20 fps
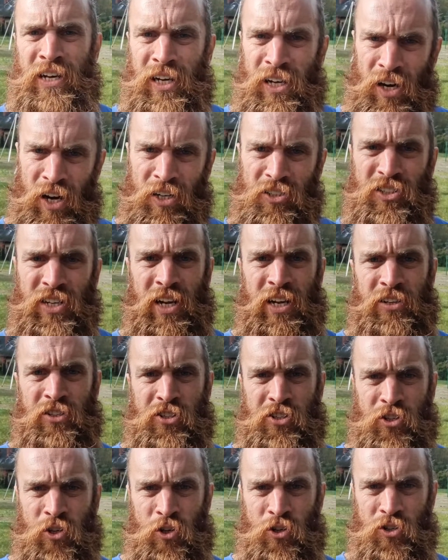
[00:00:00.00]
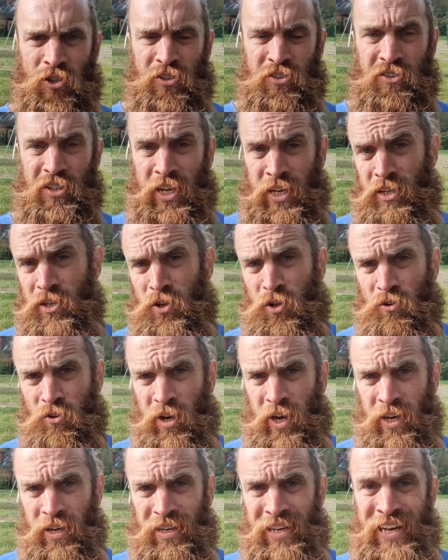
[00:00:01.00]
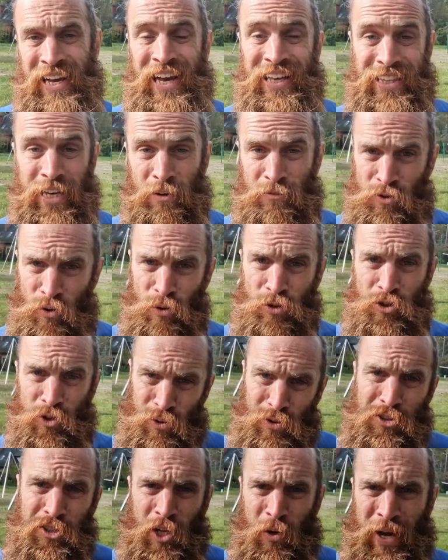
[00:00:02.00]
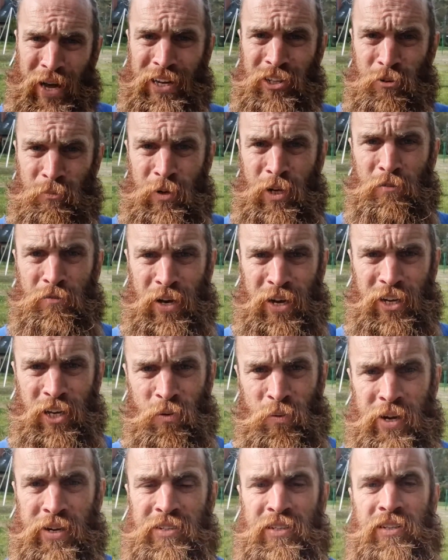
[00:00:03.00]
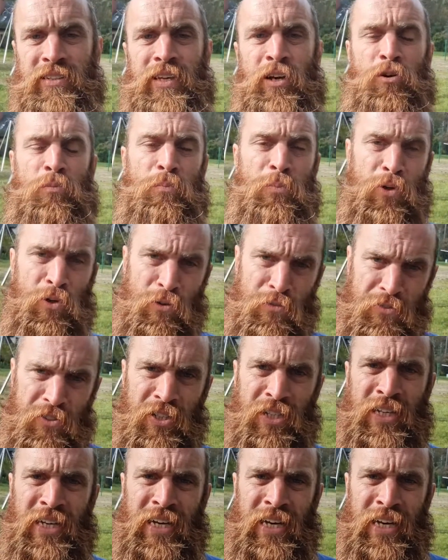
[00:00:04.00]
large-scale institutions in Ukraine that of course also had to be evacuated. They were moved